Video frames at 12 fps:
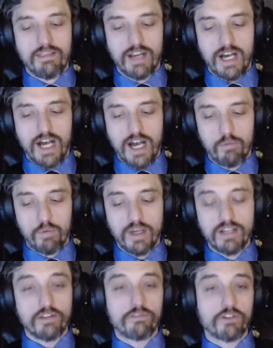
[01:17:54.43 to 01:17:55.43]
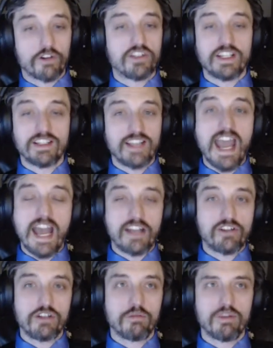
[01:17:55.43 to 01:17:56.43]
Uh, one of the first things they
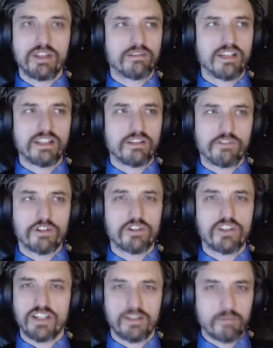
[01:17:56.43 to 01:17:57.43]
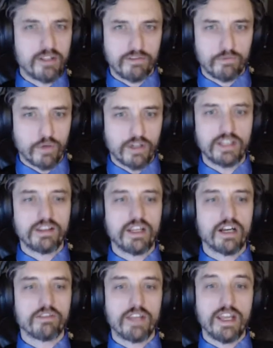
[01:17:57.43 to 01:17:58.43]
ask you within like the first six months of working
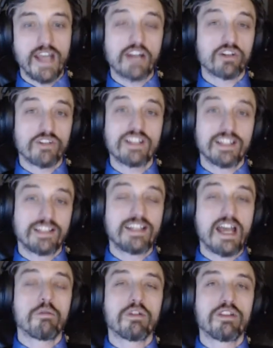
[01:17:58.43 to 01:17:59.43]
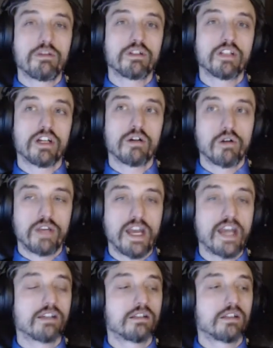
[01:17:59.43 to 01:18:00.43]
there, they actually sit down with you and go,
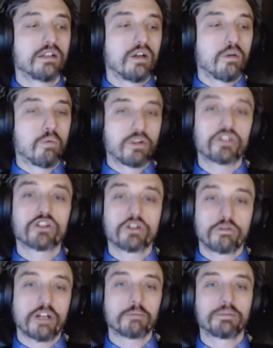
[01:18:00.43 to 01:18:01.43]
"Okay, what's your career